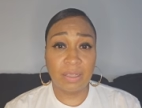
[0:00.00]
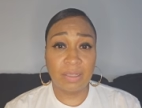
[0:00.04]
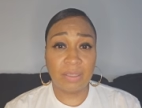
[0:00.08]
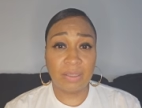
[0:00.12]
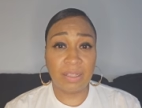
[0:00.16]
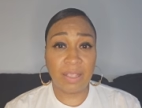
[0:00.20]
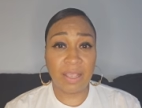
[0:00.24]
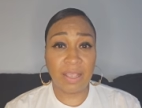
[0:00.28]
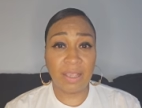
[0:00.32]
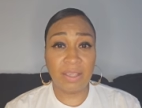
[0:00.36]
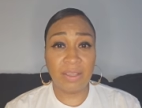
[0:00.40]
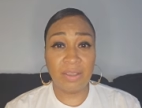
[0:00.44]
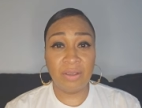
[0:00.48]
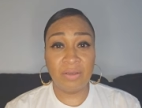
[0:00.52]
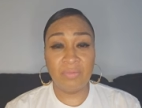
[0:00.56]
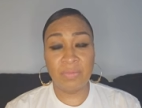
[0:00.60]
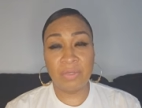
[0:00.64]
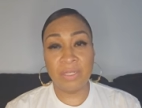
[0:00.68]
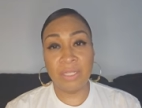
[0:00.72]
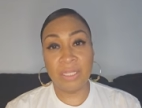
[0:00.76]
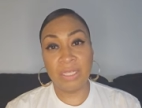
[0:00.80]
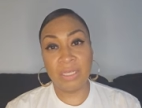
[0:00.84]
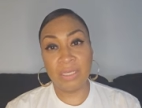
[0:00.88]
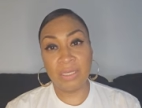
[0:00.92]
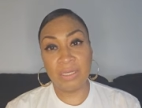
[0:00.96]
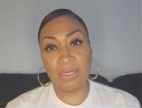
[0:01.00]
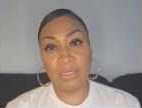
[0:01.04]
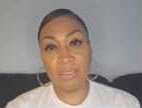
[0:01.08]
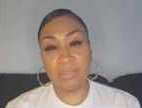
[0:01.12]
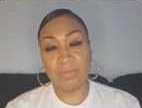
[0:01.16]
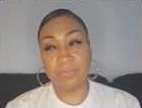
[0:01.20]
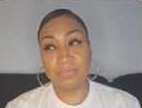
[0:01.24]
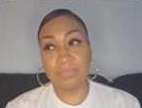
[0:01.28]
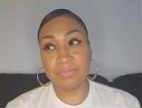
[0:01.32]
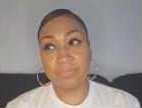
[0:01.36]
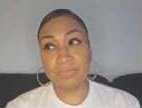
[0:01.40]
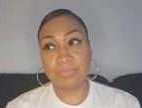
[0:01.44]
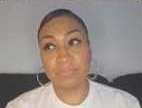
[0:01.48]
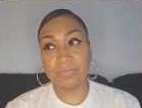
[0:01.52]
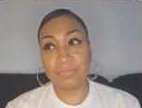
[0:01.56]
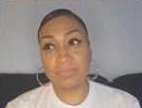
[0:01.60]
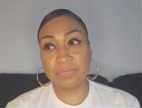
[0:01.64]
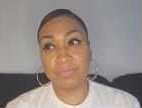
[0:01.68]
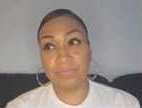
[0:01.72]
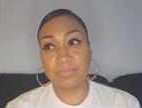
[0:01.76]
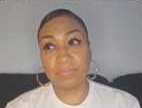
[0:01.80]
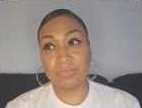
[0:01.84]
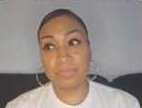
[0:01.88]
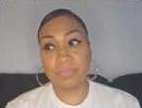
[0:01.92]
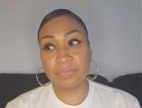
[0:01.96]
Thank you, Malik.
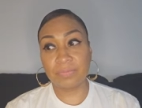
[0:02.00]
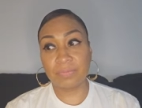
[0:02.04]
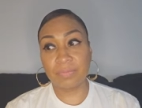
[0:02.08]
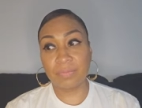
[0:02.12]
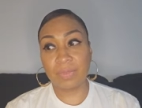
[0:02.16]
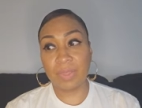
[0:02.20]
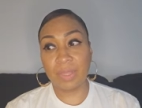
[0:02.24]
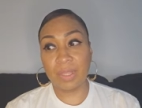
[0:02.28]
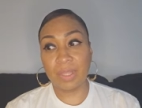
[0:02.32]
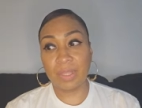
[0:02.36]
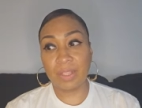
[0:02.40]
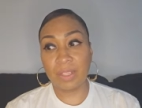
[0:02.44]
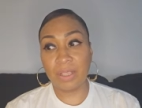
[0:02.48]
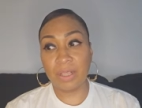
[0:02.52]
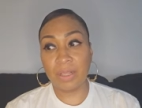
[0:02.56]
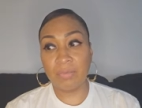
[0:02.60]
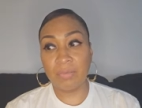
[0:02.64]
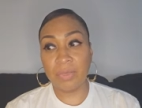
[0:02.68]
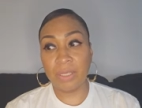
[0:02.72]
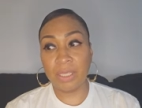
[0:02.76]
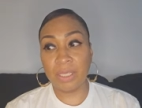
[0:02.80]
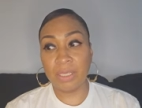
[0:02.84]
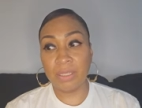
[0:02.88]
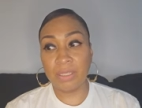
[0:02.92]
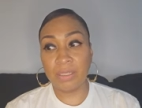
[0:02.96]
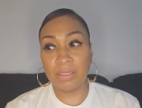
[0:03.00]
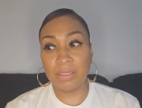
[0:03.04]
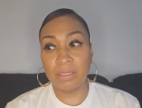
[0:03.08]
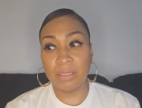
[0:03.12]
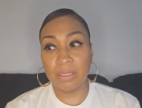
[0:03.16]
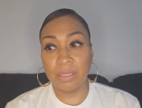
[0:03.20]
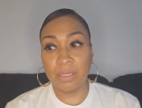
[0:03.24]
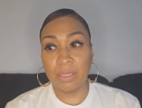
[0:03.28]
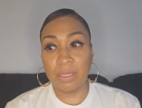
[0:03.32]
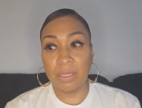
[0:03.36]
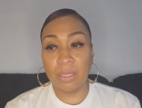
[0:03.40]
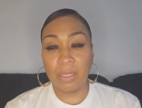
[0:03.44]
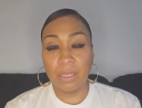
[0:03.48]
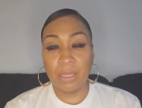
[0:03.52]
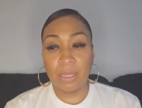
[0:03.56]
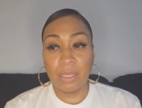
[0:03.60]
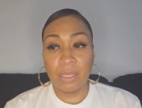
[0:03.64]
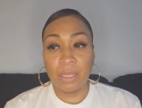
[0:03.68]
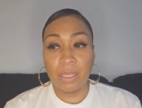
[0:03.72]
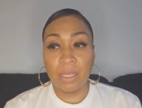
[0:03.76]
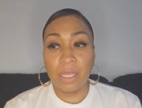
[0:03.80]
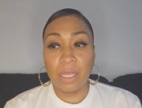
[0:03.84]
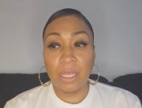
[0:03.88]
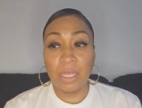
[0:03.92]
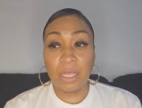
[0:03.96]
I mean,
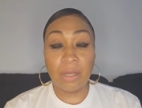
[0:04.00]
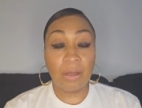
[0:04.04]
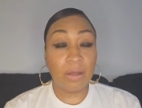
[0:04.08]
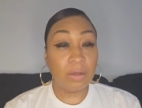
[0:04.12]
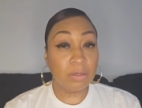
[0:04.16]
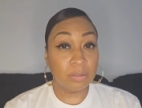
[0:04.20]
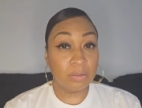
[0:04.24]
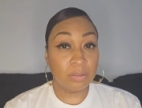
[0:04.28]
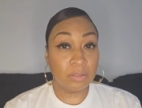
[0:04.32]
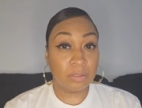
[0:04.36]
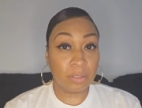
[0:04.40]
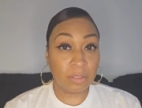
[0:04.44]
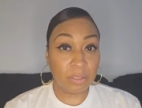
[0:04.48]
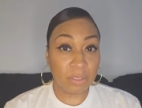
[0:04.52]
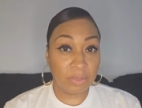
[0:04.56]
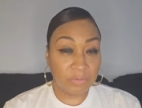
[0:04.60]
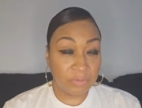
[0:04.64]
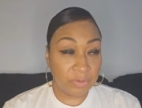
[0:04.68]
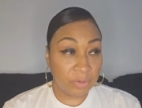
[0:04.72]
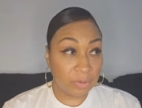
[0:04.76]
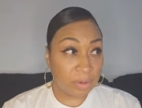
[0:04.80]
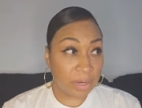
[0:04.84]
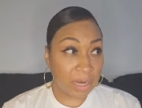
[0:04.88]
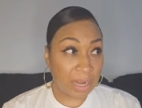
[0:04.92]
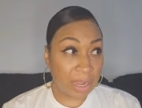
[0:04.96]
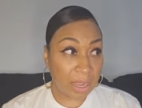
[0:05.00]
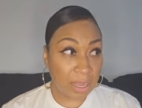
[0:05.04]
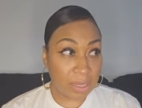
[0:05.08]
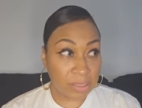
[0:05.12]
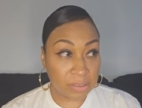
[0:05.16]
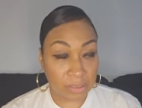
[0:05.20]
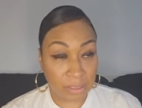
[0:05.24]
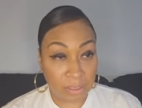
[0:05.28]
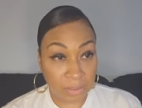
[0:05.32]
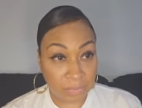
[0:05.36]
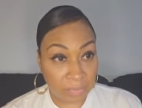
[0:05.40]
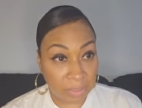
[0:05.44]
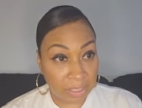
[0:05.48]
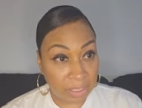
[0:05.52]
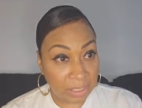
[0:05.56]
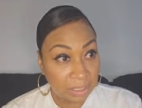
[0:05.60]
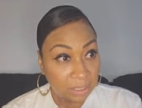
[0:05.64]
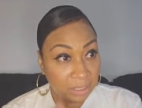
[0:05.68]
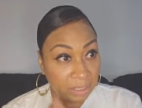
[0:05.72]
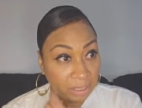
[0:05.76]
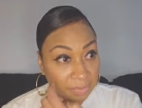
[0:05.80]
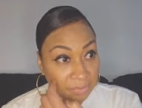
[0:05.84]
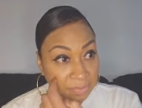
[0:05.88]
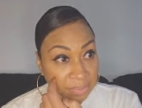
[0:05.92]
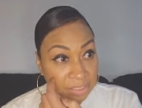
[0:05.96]
oh, so if you were asking
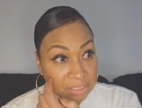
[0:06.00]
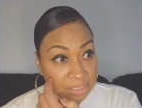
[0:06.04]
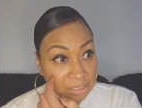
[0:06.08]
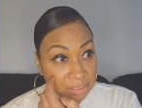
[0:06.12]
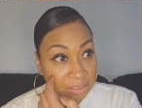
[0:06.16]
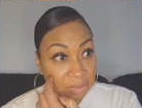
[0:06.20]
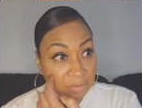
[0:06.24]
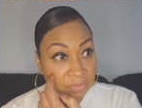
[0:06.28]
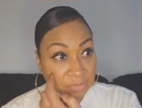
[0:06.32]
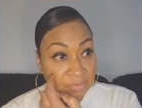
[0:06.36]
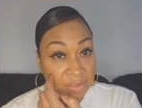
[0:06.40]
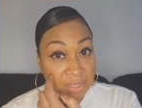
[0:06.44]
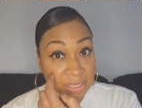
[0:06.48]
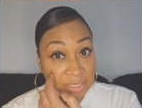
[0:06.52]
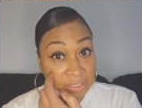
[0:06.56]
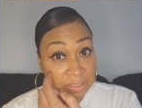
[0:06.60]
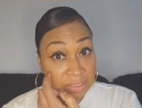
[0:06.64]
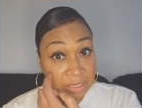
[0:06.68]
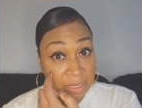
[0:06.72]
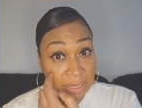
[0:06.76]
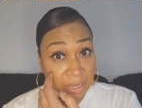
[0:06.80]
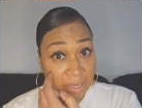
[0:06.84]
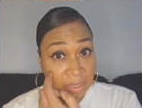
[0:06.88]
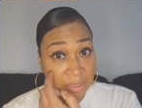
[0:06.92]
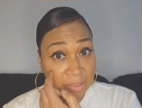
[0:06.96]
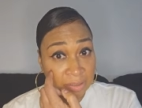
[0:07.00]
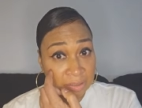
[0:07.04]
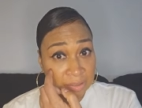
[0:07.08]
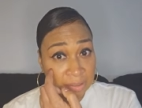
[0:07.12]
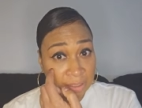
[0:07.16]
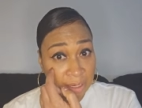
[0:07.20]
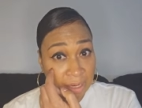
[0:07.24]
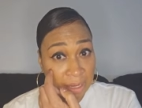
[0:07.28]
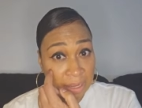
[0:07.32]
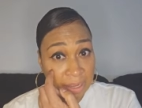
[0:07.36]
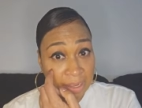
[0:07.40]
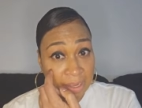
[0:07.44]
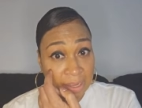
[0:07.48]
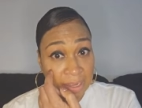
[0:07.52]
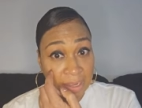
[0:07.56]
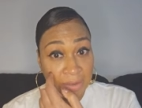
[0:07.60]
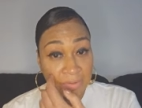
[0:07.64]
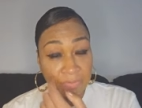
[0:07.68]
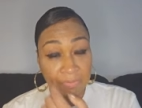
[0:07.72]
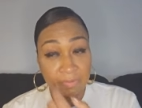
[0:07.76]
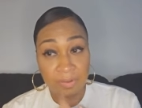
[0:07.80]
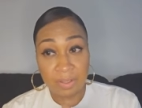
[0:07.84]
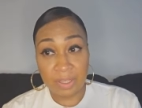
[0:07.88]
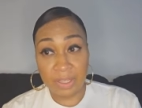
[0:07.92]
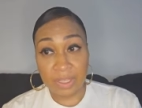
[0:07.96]
me if this is a fake tan that I
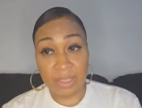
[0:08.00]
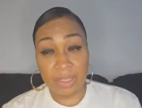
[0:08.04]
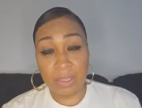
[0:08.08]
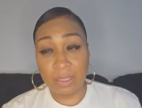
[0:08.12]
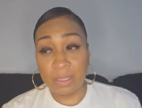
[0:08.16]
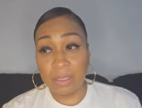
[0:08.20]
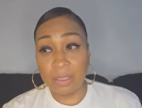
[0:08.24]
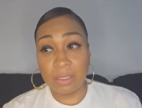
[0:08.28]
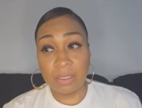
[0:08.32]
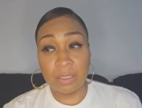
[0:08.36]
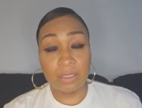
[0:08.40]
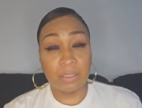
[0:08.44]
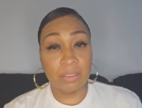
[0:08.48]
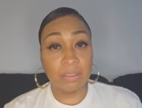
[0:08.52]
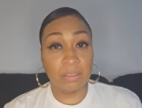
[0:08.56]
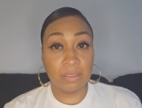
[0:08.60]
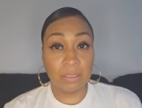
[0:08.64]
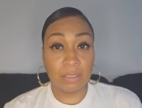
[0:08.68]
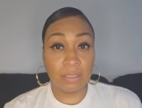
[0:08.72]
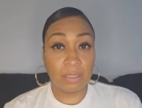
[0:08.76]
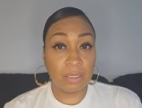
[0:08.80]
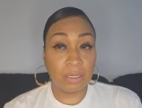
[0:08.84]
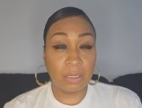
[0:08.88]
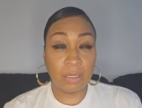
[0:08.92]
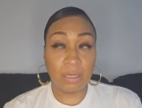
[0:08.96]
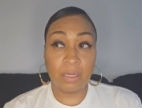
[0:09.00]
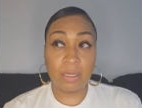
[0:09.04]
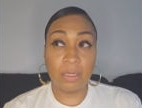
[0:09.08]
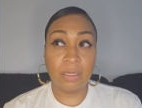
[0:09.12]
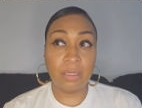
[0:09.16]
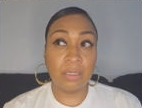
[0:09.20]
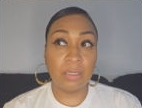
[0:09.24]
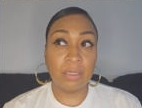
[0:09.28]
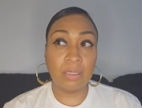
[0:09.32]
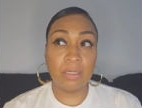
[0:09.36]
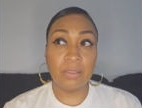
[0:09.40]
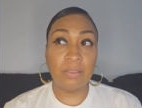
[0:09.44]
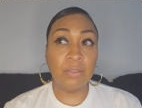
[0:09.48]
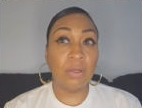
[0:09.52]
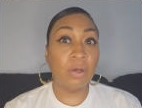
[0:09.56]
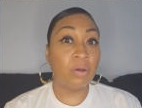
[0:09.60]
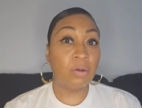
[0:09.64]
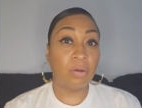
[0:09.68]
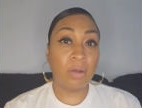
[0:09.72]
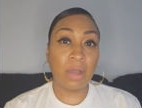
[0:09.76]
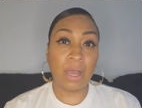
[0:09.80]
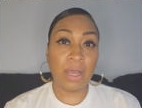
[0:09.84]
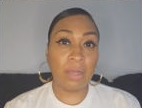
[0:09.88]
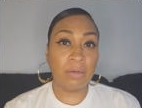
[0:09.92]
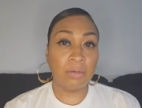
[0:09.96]
have, uh,
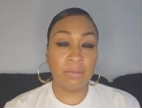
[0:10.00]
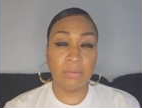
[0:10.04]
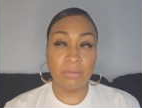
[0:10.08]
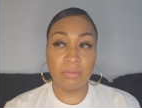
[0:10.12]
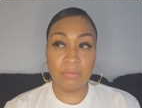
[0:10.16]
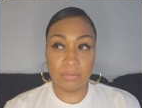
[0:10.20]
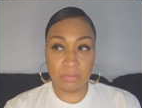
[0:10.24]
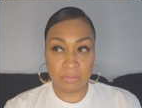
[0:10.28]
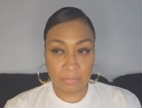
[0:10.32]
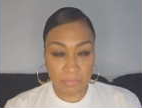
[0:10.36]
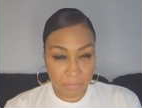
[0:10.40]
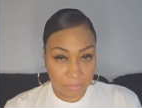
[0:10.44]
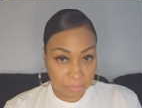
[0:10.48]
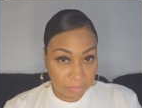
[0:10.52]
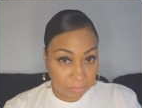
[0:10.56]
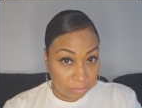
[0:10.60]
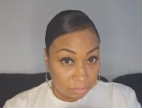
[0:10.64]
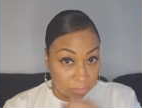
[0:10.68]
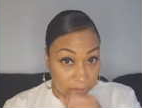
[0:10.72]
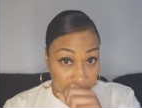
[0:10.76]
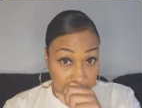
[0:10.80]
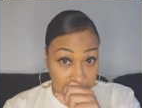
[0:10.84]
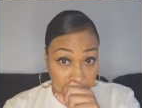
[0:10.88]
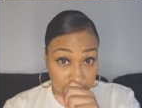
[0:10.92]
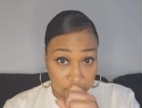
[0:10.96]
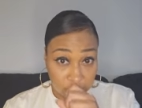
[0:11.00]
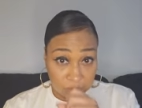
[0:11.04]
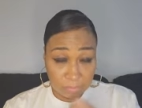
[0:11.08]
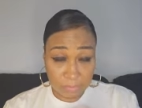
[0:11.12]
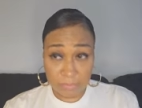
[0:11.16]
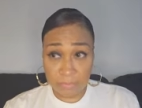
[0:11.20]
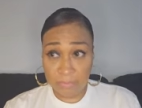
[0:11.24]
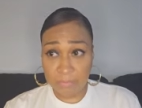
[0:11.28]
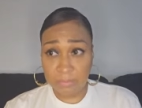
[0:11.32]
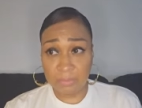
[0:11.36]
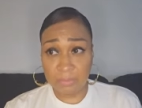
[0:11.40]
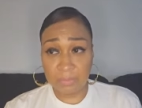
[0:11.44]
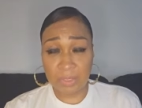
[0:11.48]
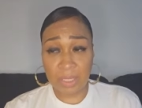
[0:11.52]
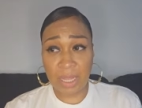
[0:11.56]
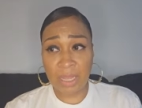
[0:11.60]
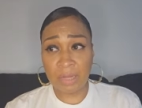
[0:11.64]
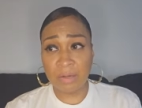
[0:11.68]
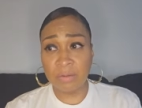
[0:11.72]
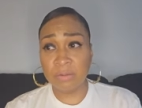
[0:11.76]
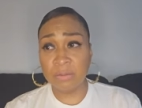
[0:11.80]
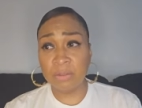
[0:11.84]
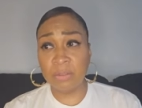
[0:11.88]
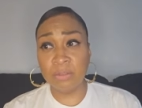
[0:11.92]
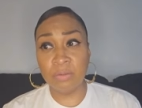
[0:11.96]
no, I don't, I
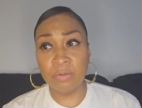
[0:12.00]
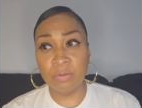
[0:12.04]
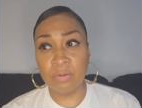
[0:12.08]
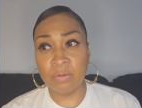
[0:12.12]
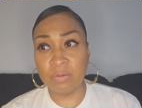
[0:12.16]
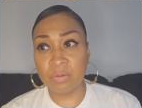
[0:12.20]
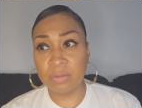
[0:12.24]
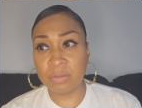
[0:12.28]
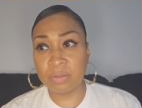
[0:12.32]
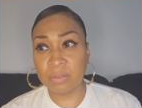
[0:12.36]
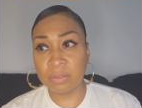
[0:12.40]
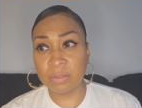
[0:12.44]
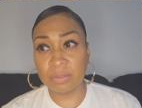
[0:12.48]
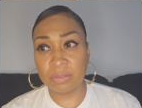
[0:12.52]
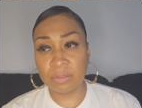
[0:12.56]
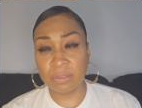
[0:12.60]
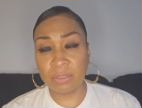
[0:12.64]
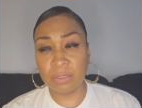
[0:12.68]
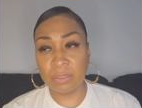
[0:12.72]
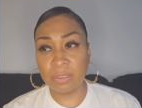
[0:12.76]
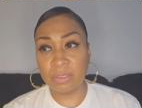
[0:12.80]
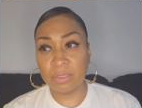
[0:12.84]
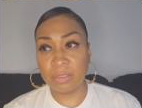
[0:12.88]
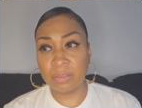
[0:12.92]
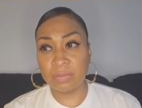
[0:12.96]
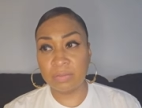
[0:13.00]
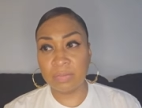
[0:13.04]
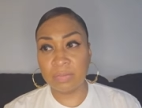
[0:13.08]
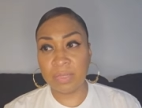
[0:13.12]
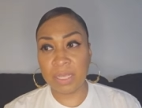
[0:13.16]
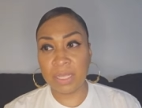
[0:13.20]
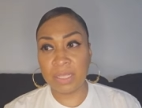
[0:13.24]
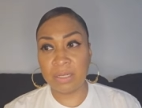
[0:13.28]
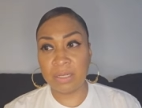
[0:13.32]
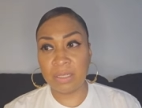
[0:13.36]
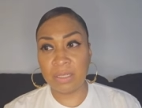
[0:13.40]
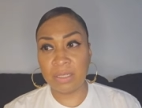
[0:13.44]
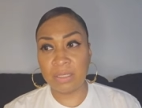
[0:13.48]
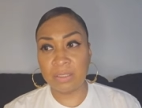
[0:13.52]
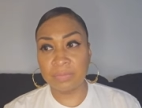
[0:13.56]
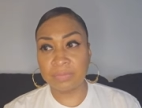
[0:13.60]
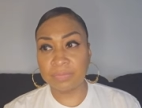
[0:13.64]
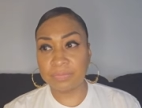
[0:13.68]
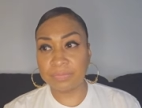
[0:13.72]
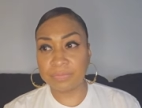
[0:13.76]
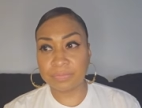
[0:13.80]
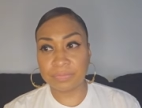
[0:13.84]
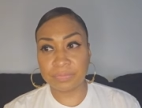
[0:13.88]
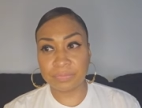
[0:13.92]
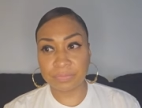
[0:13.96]
don't use um, any
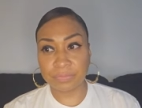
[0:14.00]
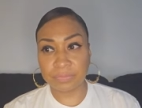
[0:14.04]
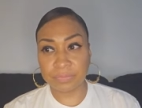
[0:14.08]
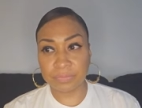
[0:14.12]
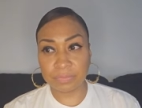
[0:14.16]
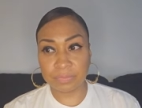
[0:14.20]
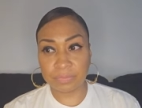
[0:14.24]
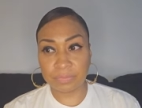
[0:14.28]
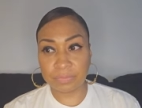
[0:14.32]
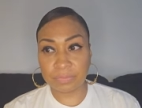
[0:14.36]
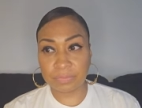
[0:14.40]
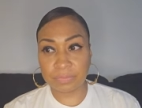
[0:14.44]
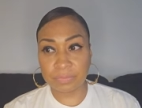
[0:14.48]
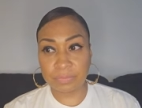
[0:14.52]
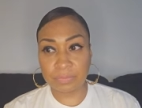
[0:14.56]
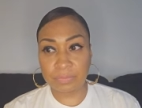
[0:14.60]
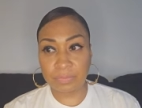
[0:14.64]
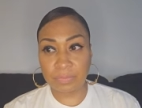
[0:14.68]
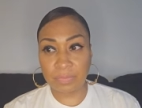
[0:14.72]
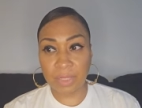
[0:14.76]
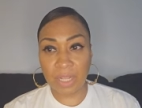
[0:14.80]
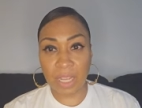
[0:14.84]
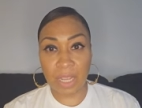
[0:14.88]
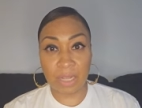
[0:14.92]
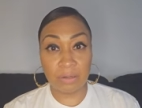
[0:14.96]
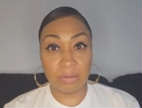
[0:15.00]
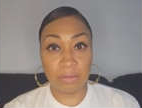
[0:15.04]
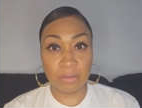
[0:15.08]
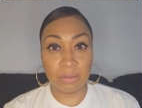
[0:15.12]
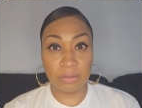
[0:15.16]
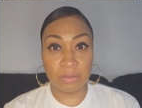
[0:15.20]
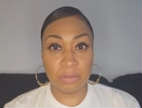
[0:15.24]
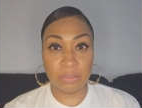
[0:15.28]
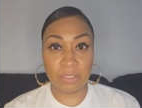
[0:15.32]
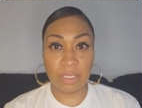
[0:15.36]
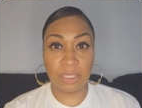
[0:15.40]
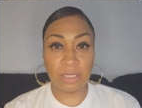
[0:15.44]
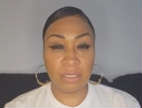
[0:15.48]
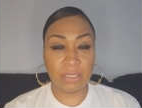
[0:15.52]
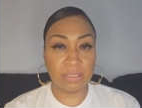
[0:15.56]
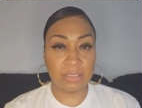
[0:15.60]
I don't use any